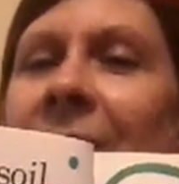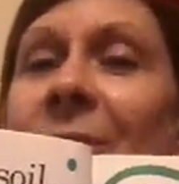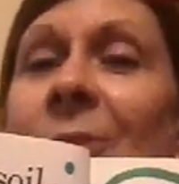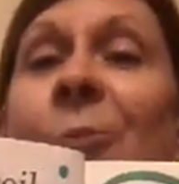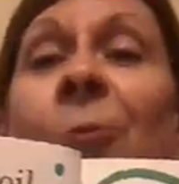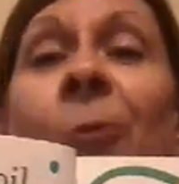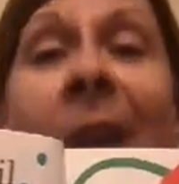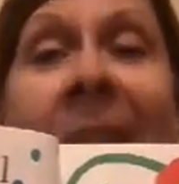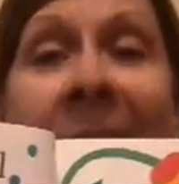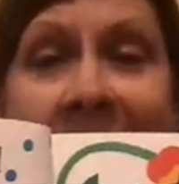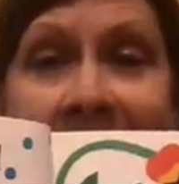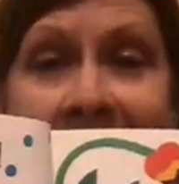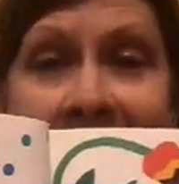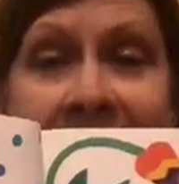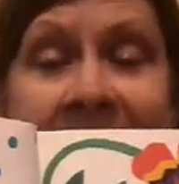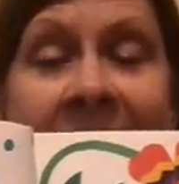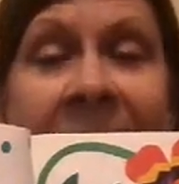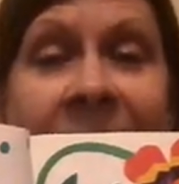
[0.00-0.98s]

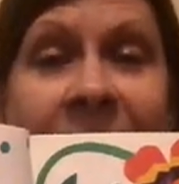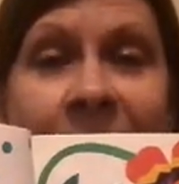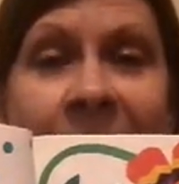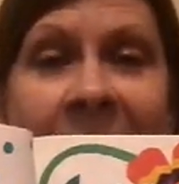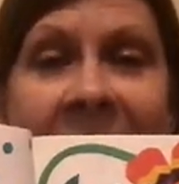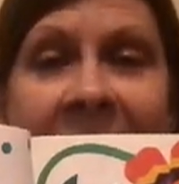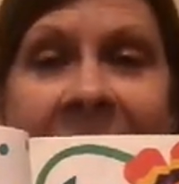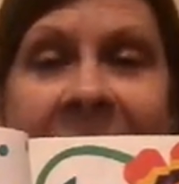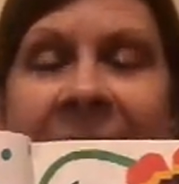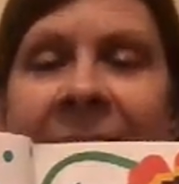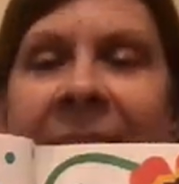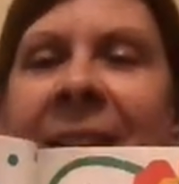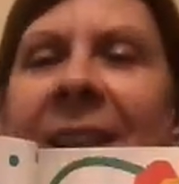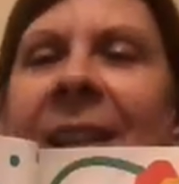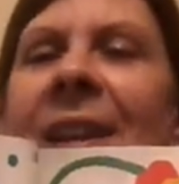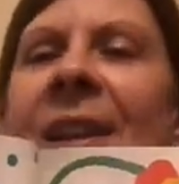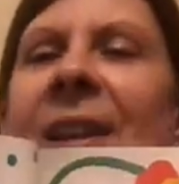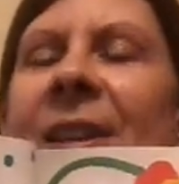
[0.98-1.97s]
Rain, that's right.
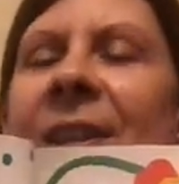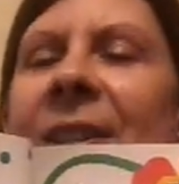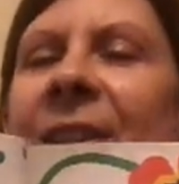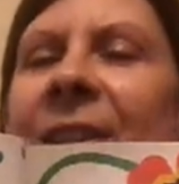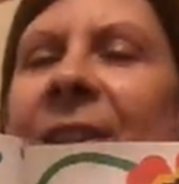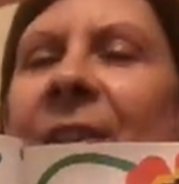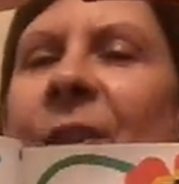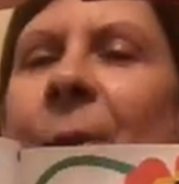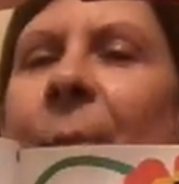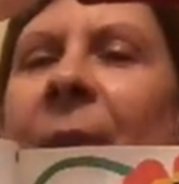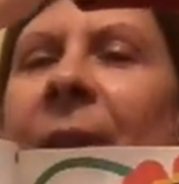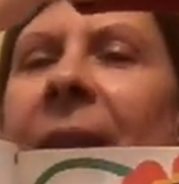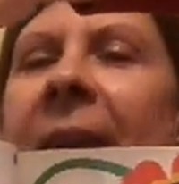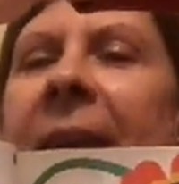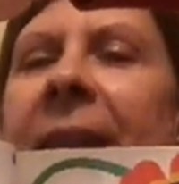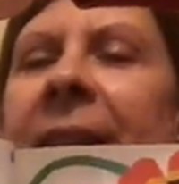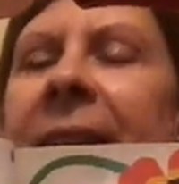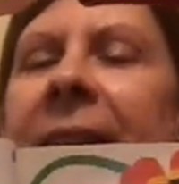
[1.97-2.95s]
So the
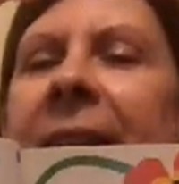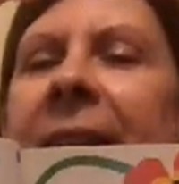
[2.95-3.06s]
plants